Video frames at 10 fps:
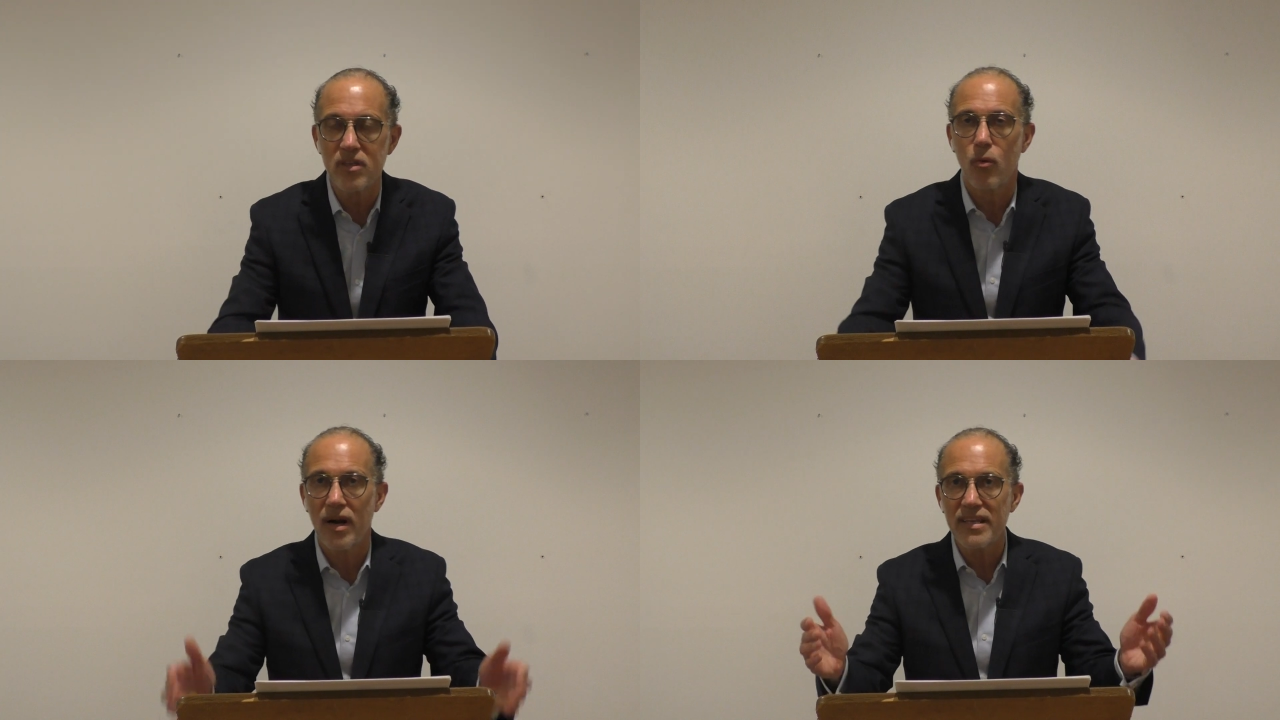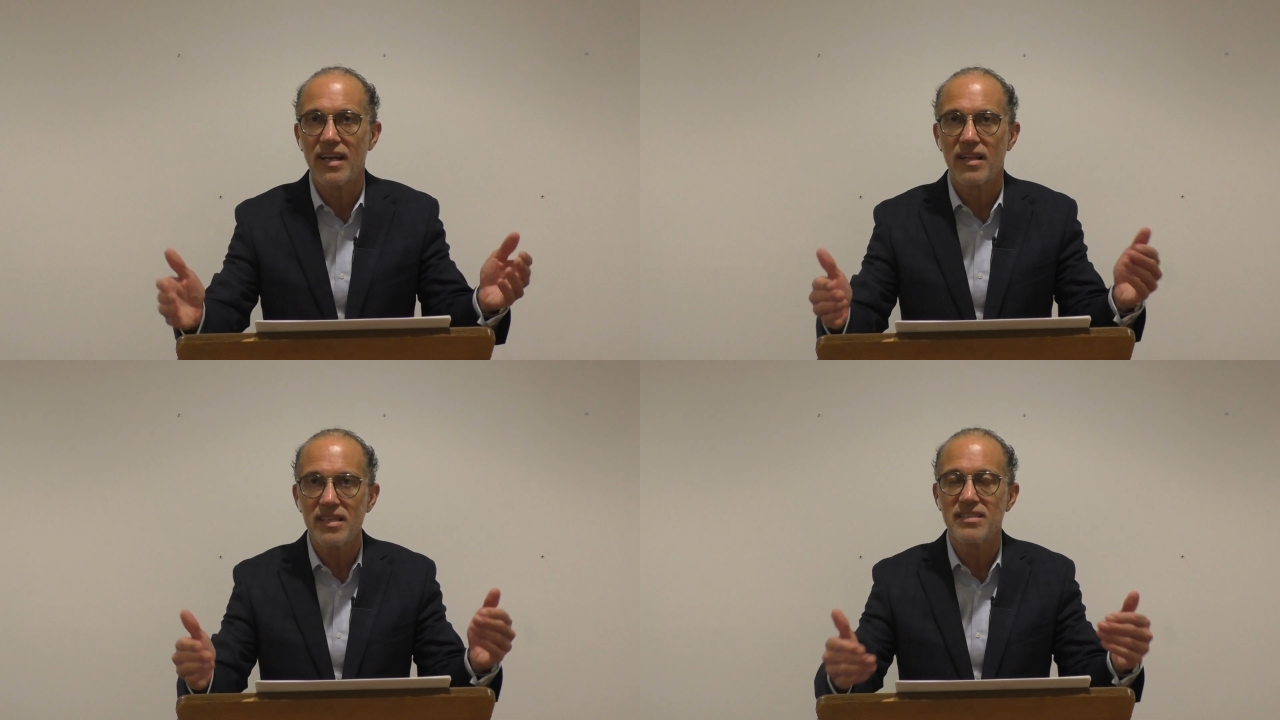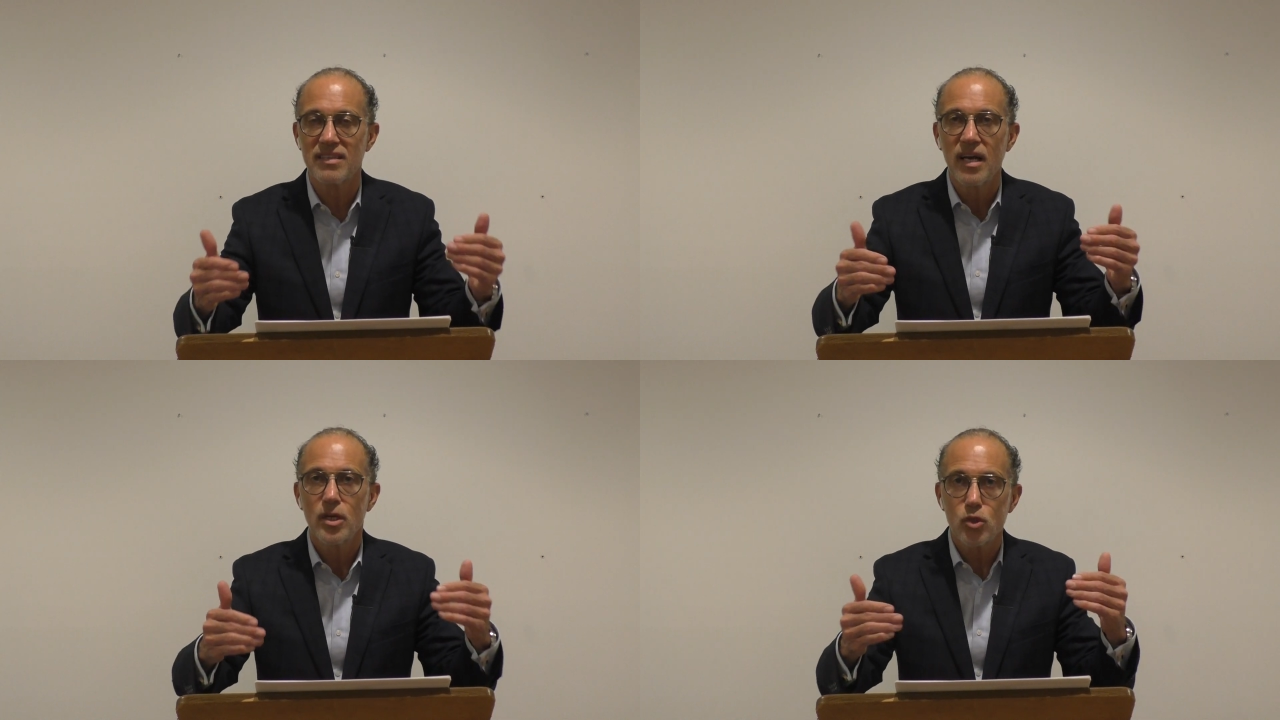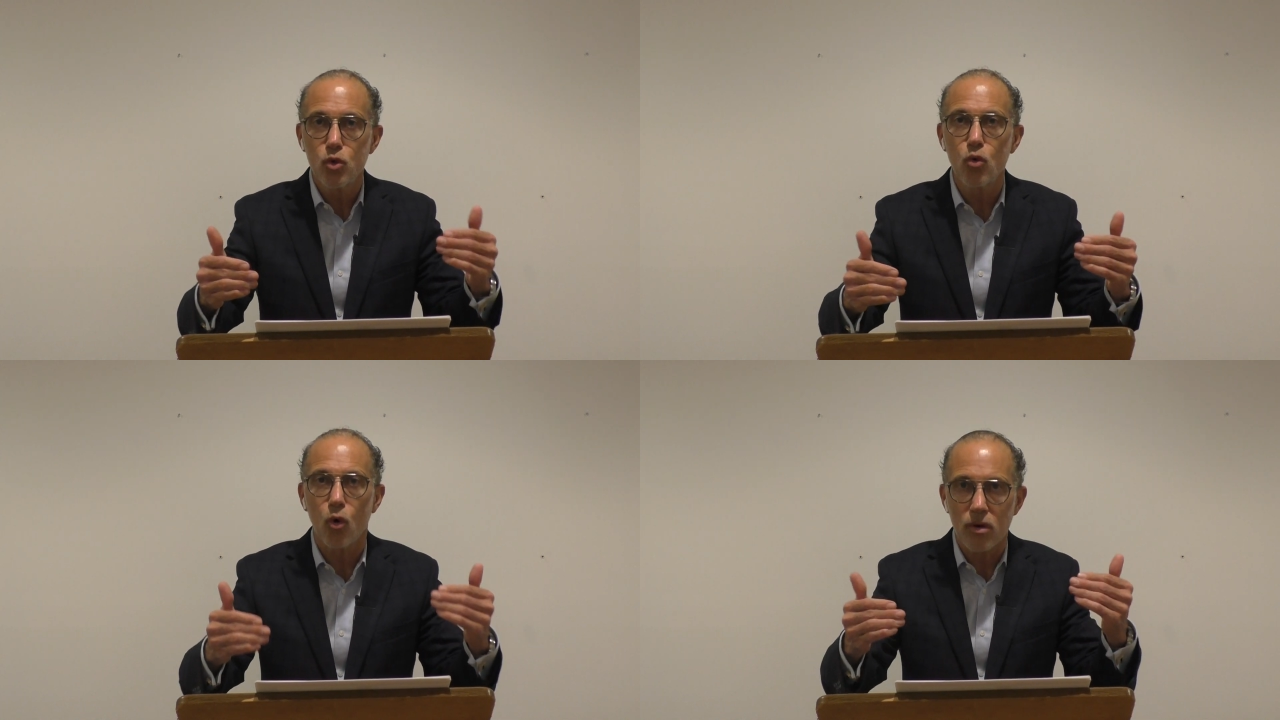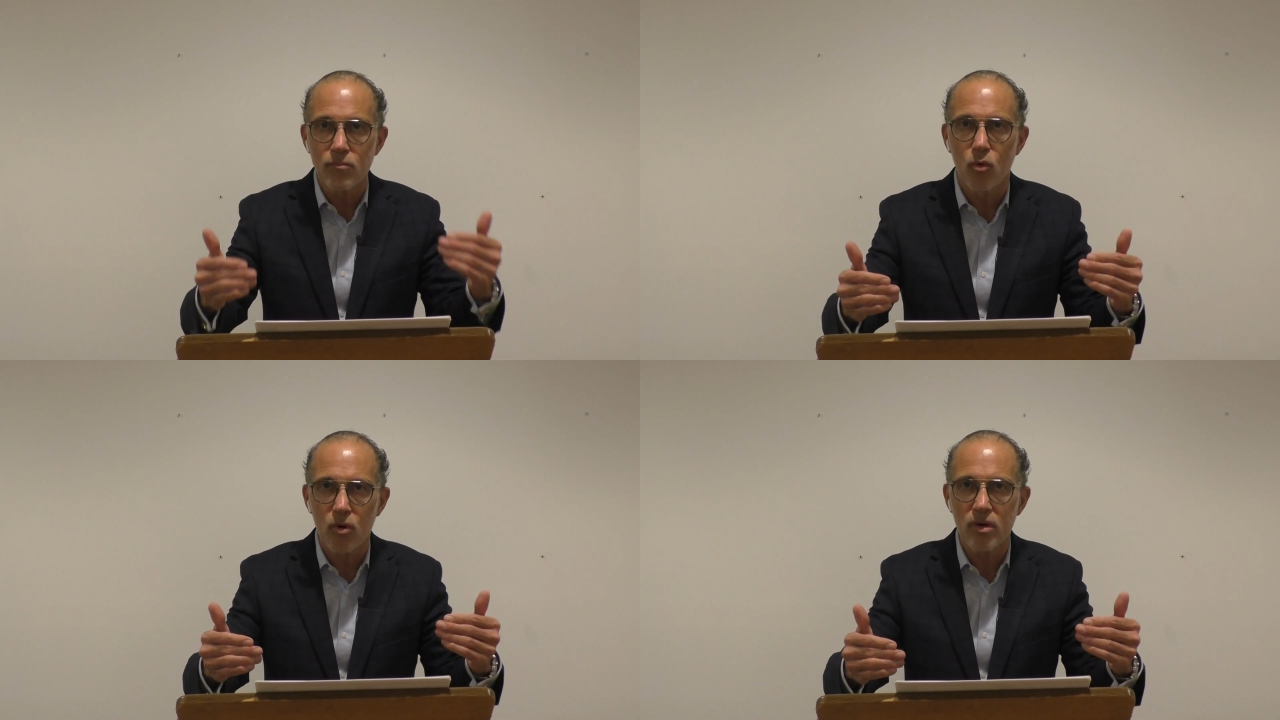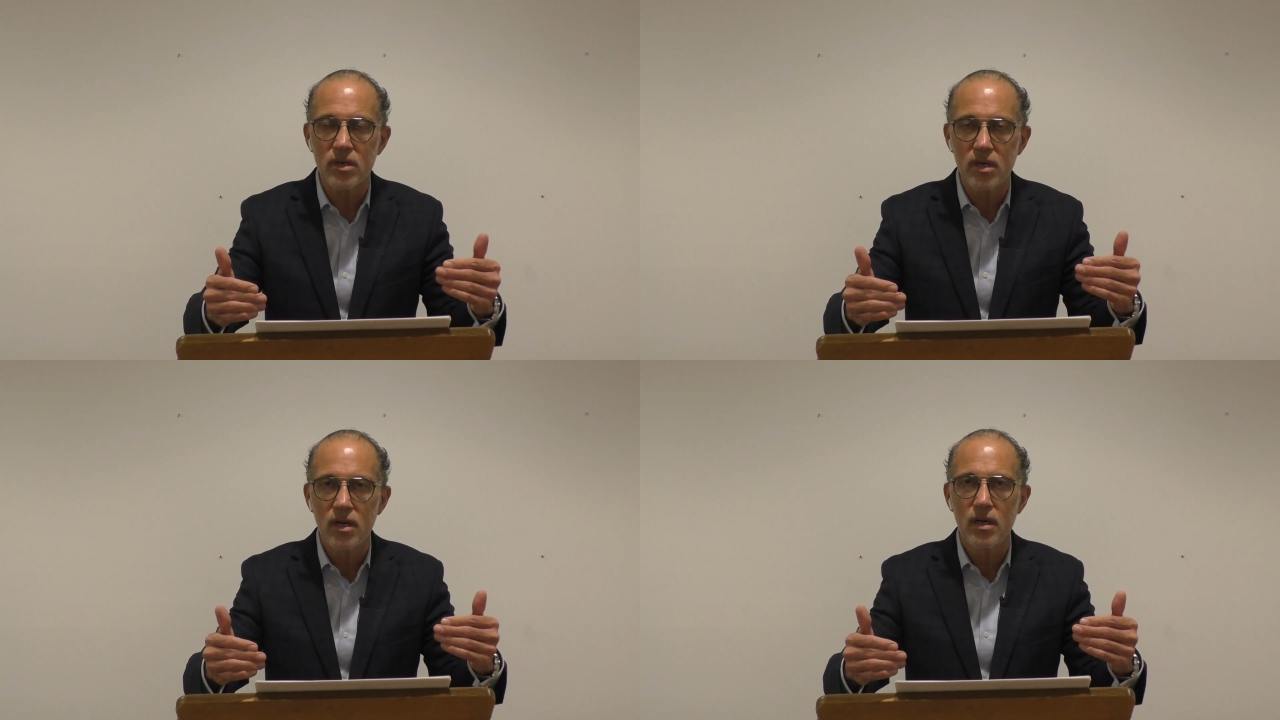You want to get at least 2 or more